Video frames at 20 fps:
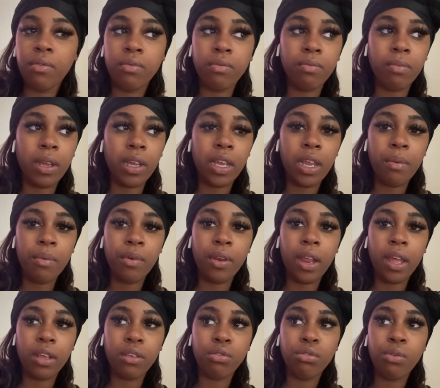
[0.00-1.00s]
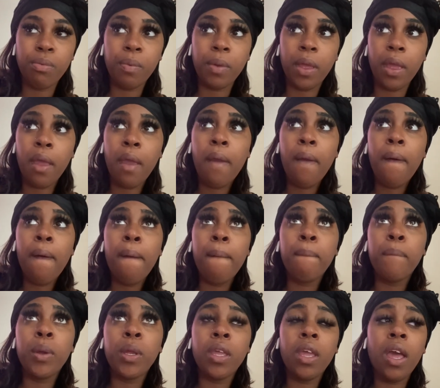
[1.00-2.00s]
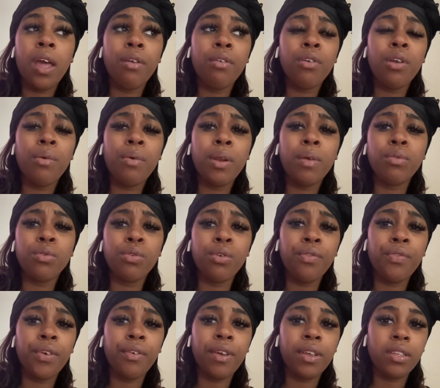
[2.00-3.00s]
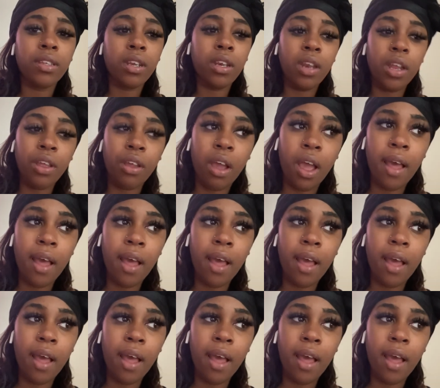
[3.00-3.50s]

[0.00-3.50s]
my camera went out too bad. But yeah, I don't know what I'm doing for the rest of the day, y'all.